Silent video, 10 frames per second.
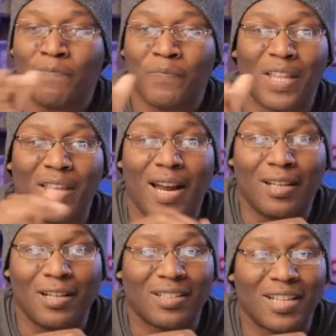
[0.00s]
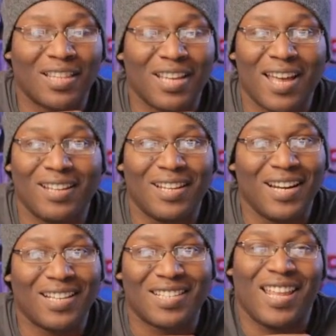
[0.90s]
And then I looked at the
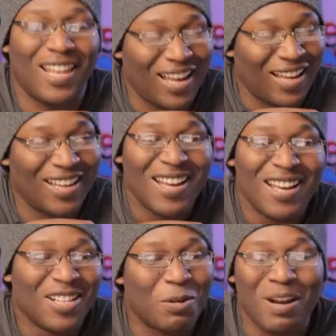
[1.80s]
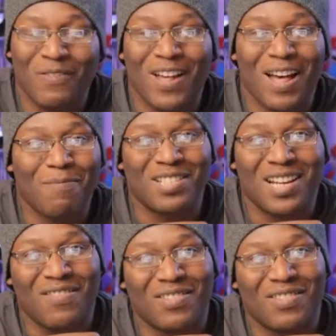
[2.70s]
analytics, like 25% of them.